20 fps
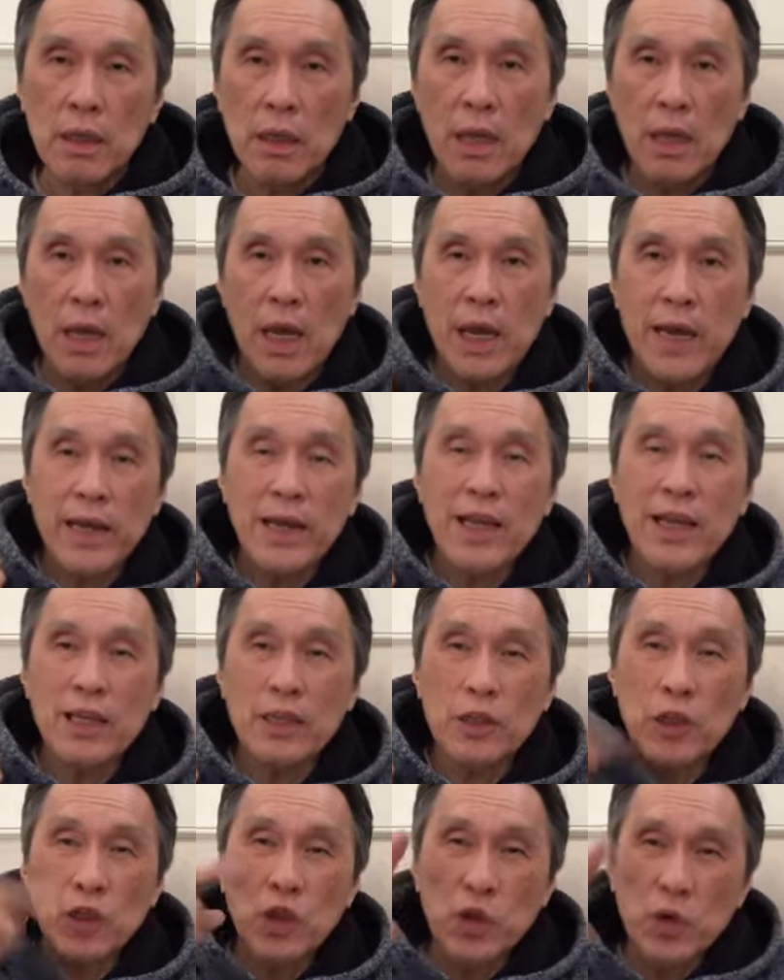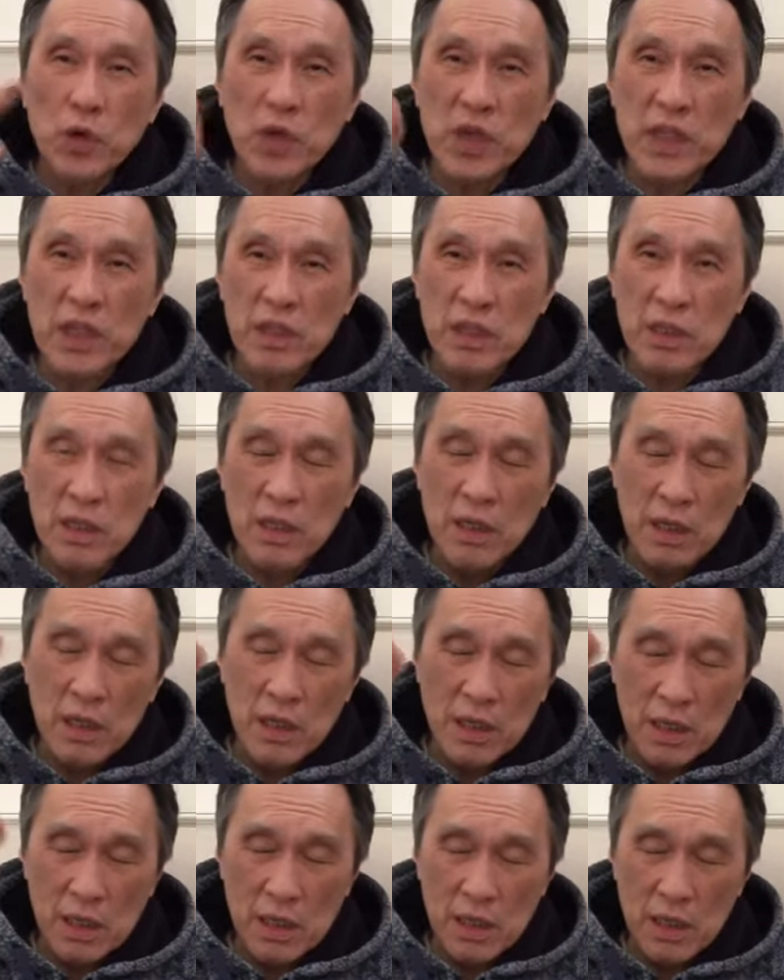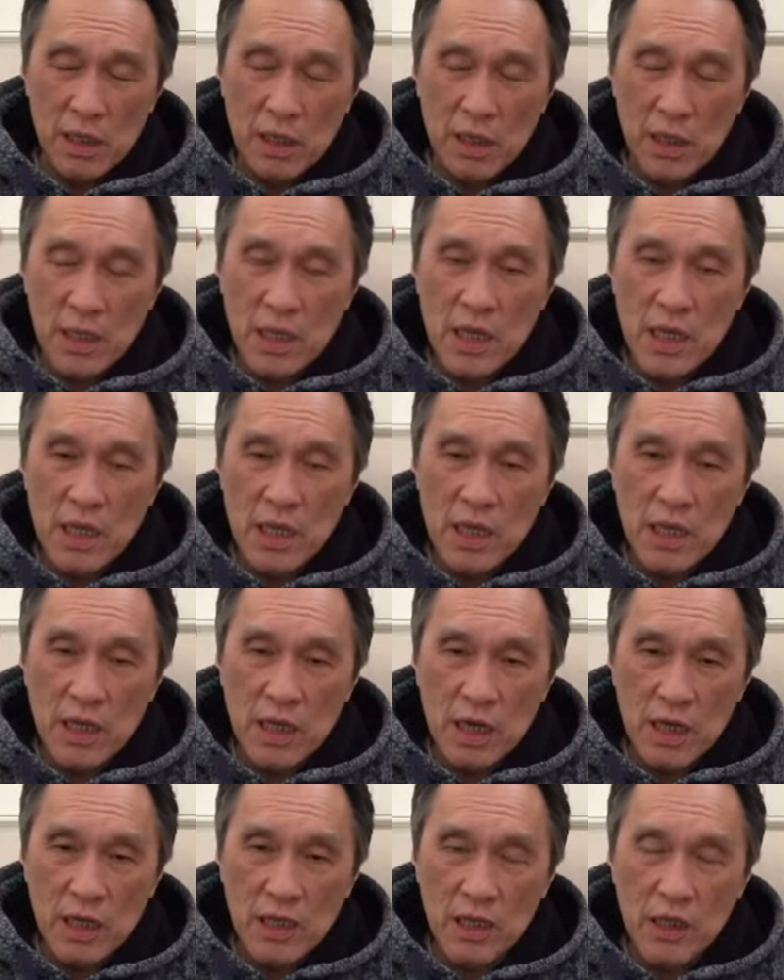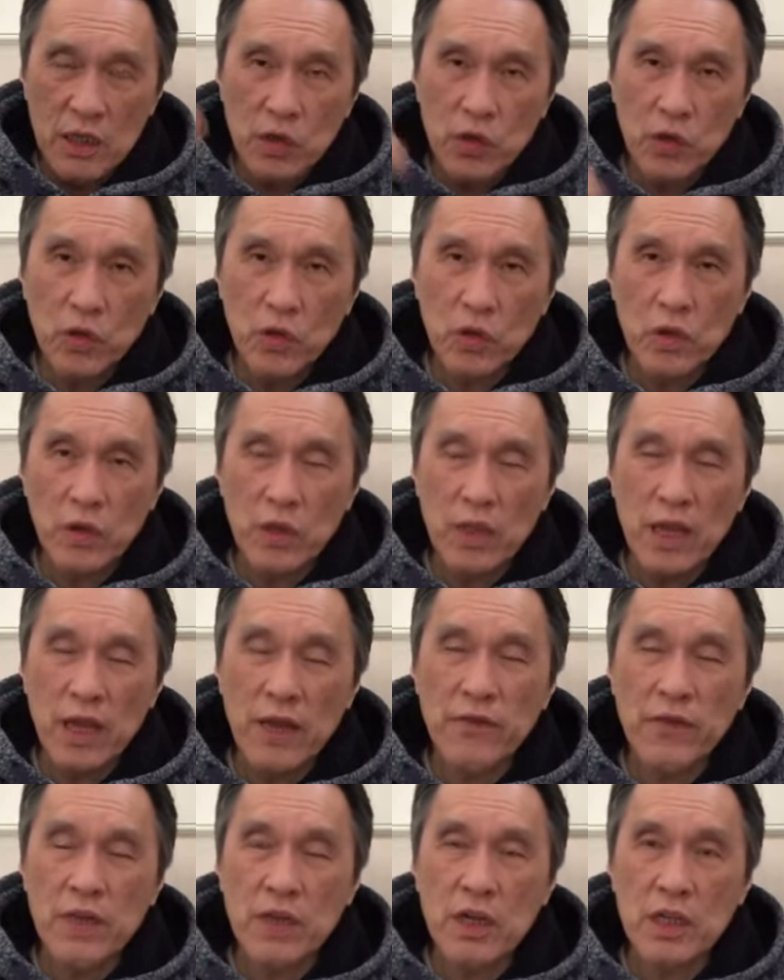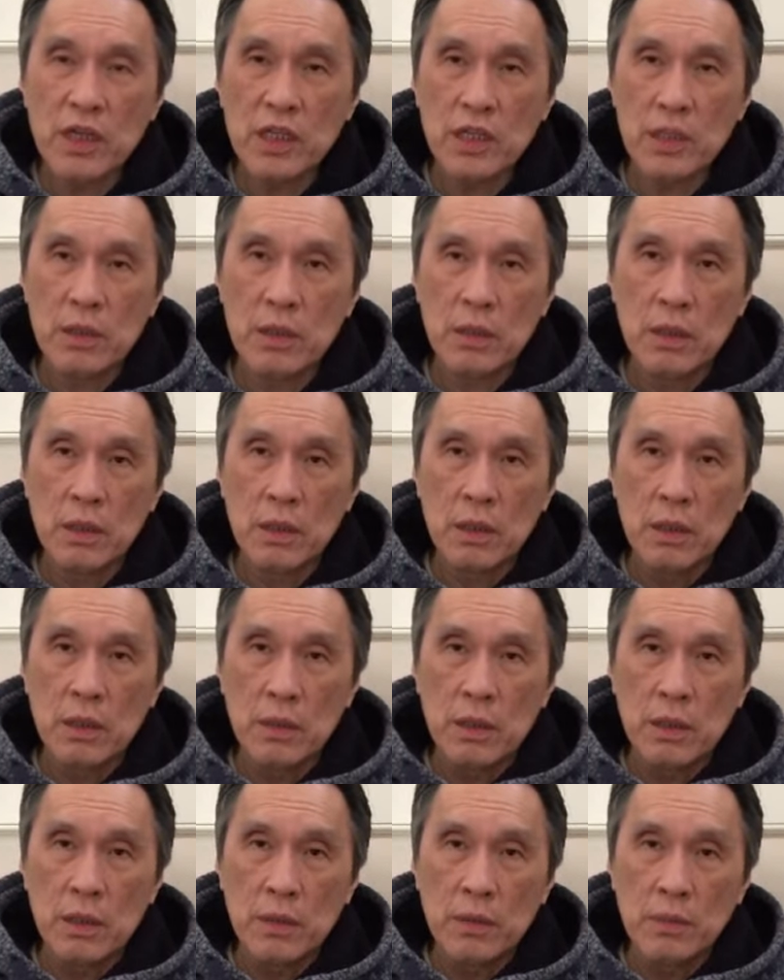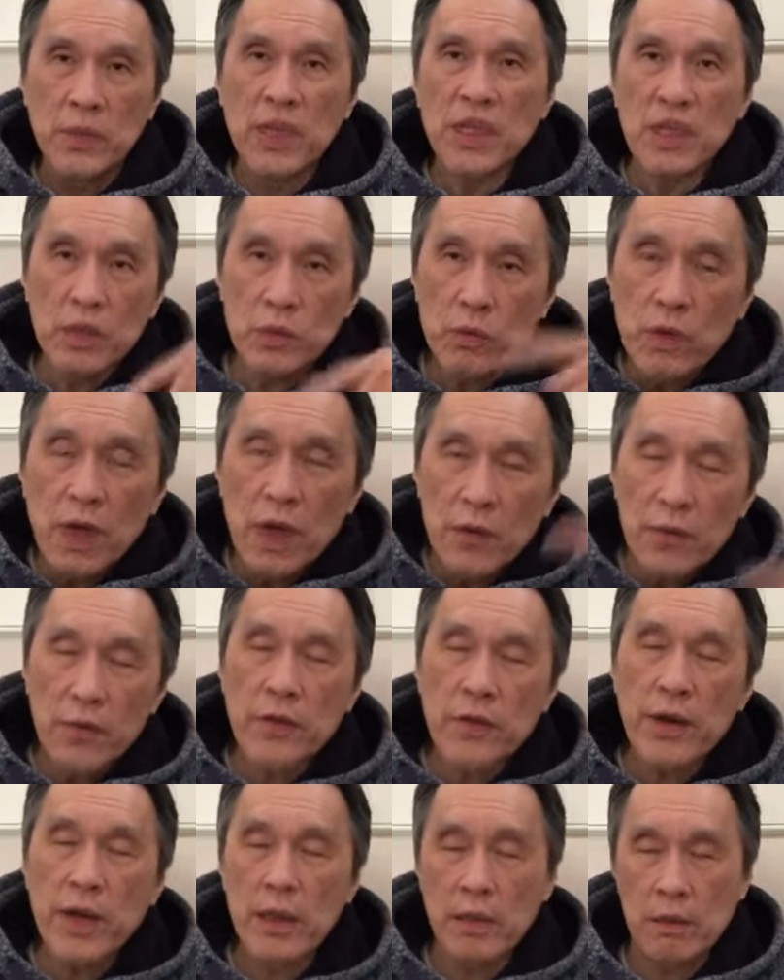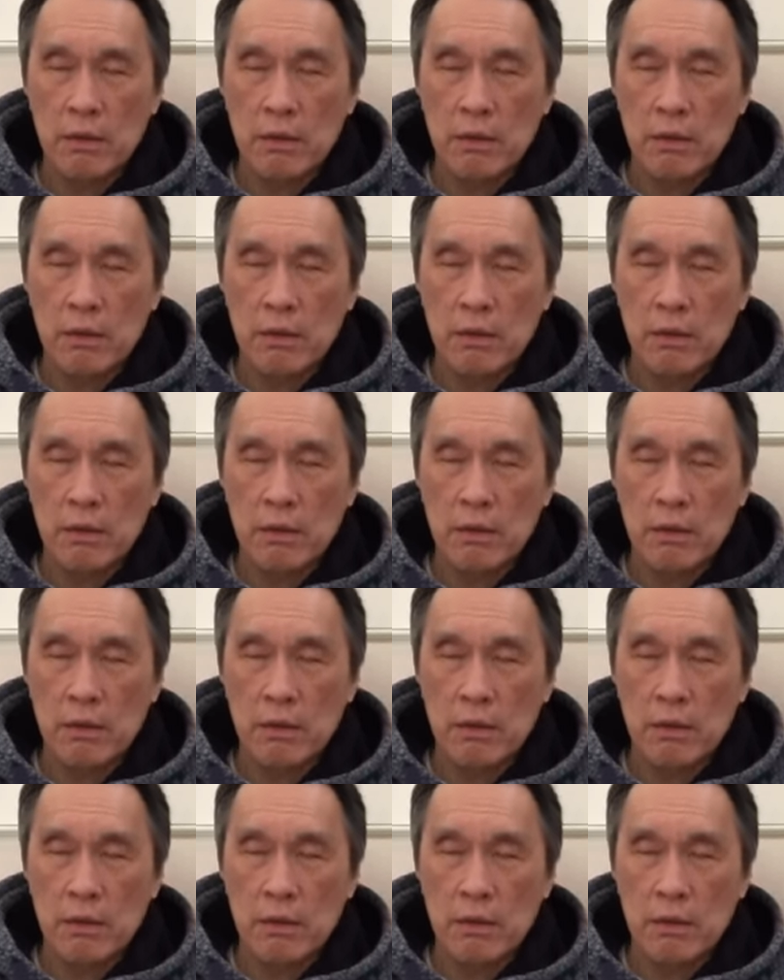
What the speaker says: I can twist the truth, the evidence, because we are friends.